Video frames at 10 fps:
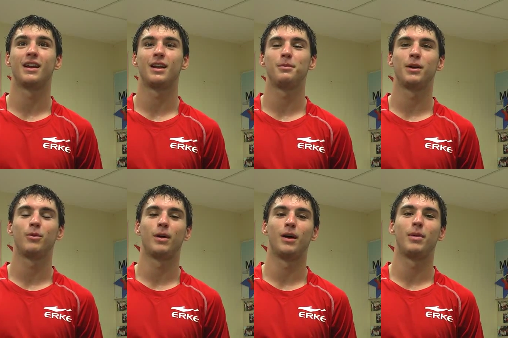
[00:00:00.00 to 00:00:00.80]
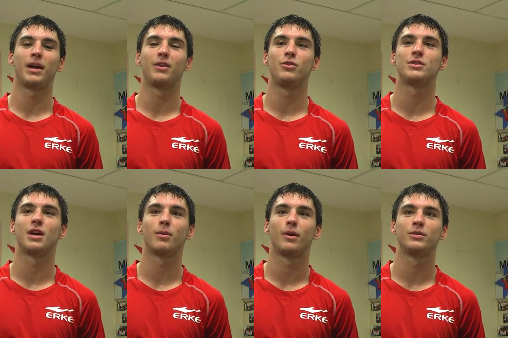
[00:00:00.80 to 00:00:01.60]
Yeah, the club that were back in New
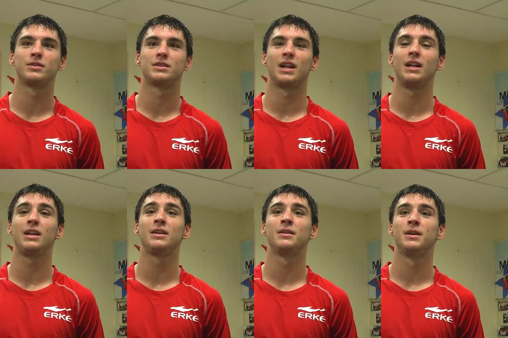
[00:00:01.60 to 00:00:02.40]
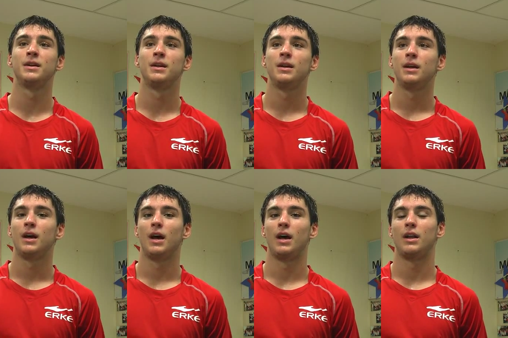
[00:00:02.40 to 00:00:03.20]
South Wales State League.
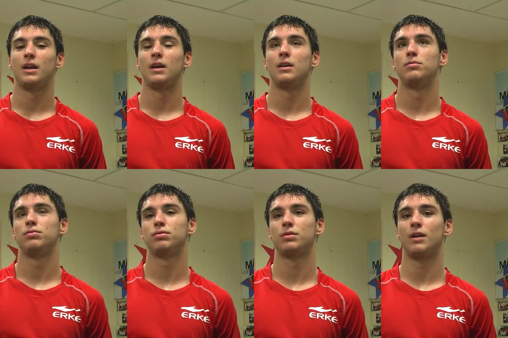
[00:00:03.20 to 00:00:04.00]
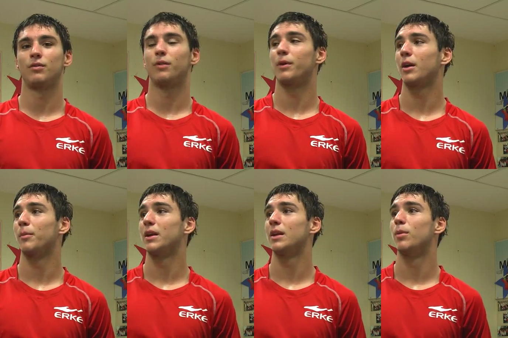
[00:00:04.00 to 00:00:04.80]
And I got
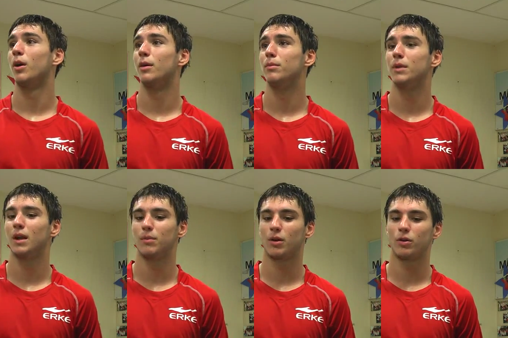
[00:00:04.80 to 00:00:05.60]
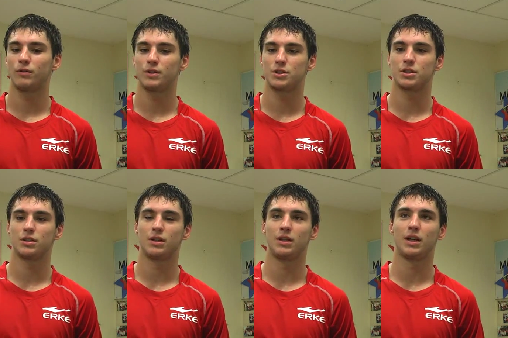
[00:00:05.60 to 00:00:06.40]
recommended by Milan
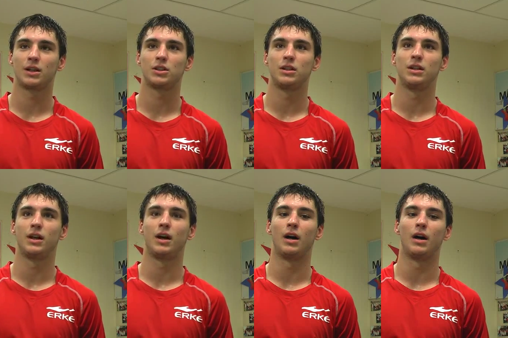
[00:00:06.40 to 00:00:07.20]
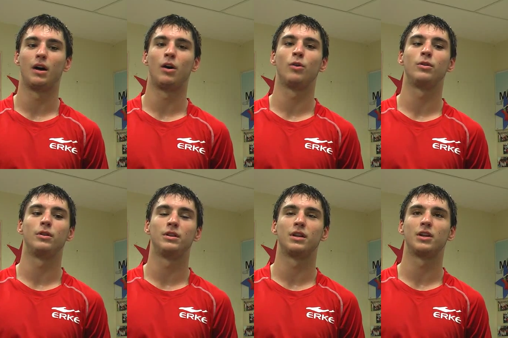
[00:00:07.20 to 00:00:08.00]
Blagojevic. He actually,
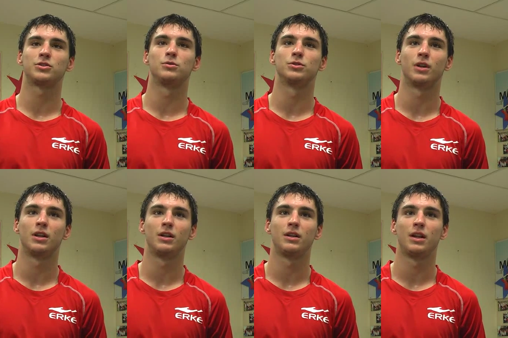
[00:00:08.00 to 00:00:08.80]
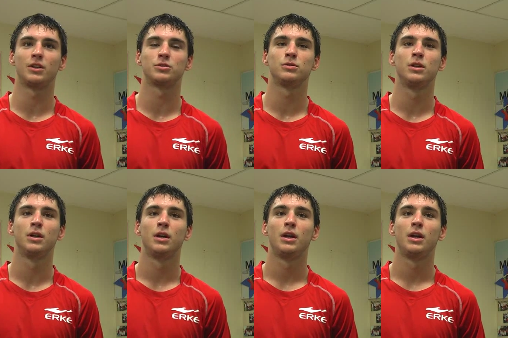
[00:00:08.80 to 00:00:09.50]
old international, Australian international.